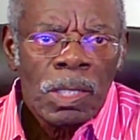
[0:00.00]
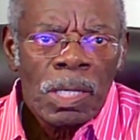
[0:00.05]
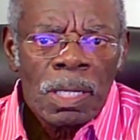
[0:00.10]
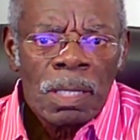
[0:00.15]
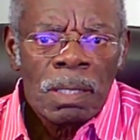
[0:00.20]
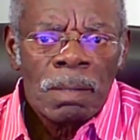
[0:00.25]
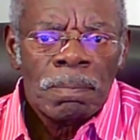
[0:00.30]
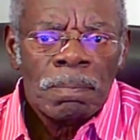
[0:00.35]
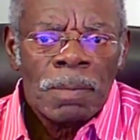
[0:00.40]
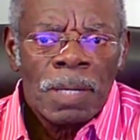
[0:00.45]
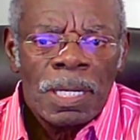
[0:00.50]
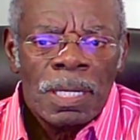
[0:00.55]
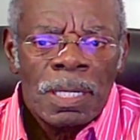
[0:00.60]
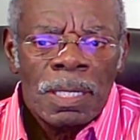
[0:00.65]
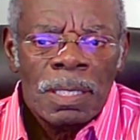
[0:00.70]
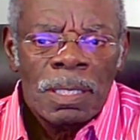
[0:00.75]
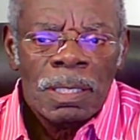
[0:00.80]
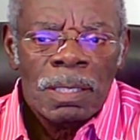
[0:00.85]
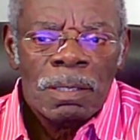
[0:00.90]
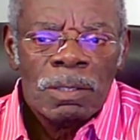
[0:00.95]
um,
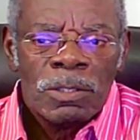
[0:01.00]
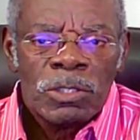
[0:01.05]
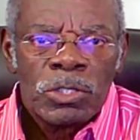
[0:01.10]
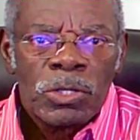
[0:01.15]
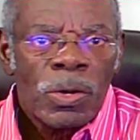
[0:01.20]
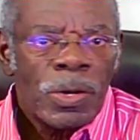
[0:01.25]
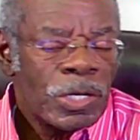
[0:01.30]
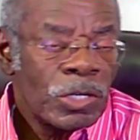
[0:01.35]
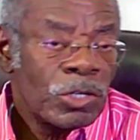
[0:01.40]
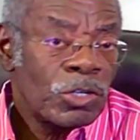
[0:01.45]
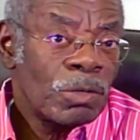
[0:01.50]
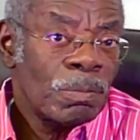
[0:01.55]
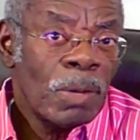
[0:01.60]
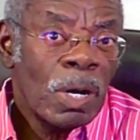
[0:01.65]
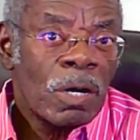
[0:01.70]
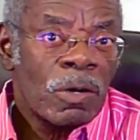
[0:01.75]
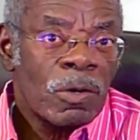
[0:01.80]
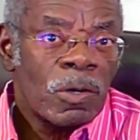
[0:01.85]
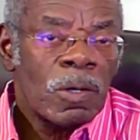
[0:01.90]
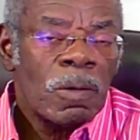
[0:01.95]
starting
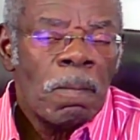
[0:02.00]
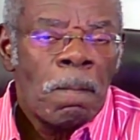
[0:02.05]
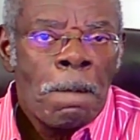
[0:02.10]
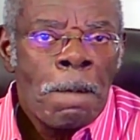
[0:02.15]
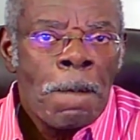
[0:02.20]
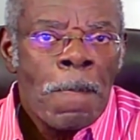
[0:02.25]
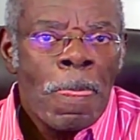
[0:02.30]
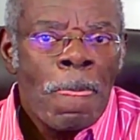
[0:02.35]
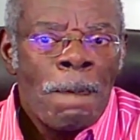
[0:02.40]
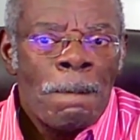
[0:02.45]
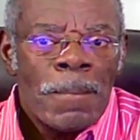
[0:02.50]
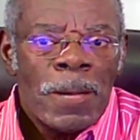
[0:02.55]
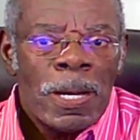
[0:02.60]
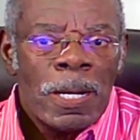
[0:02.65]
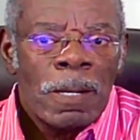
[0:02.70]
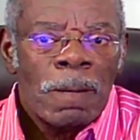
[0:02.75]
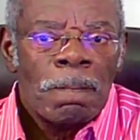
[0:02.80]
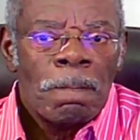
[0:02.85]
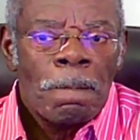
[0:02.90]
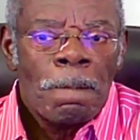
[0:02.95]
tomorrow,
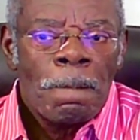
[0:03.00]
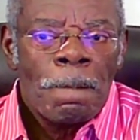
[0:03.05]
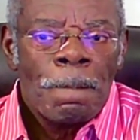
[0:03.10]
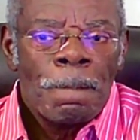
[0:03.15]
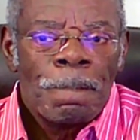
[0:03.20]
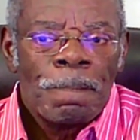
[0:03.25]
um,